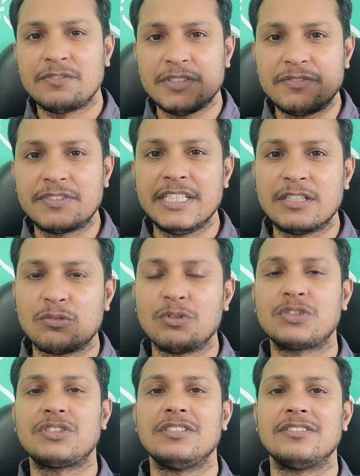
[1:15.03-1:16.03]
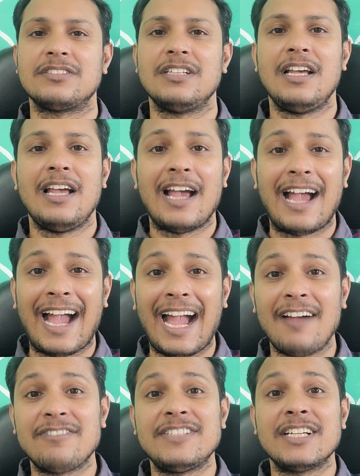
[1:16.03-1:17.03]
50 questions
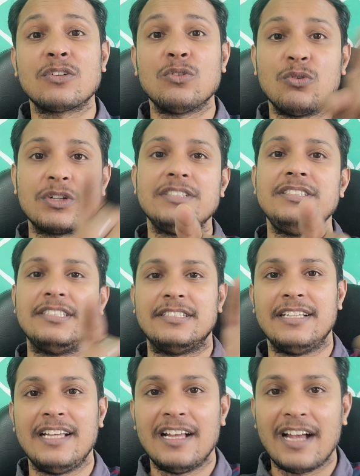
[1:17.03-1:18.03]
have their origin,